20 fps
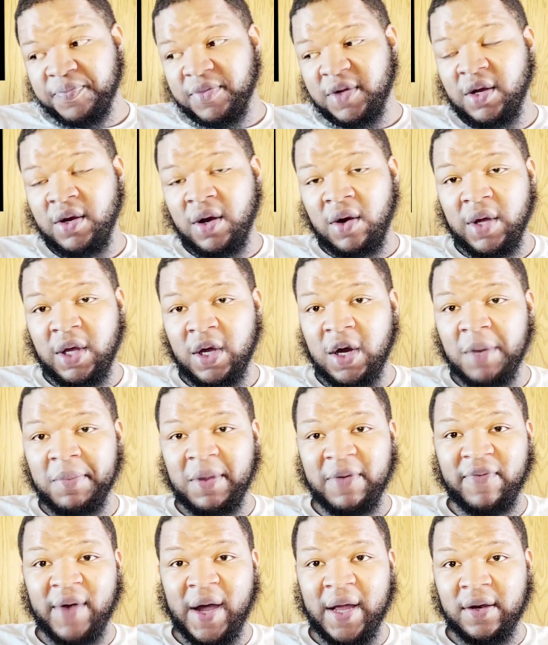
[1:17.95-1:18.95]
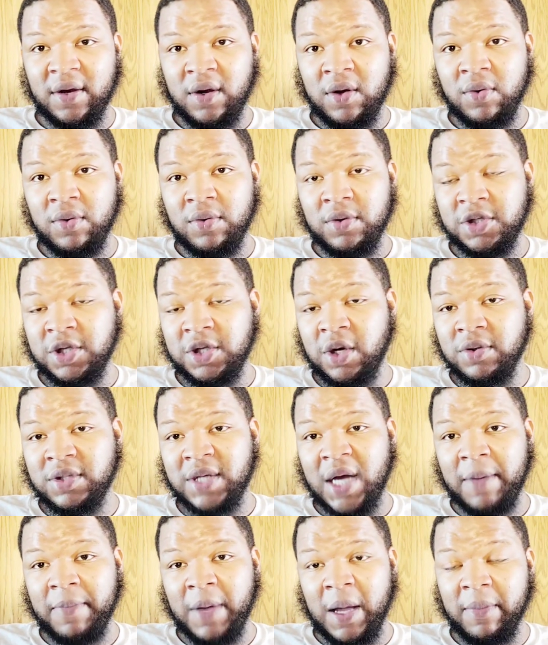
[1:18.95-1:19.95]
you know he's gonna be fighting on
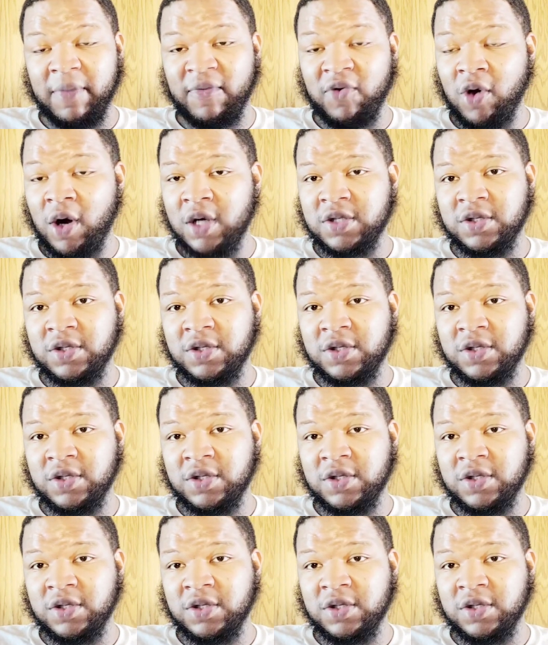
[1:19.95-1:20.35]
Showtime pay per view.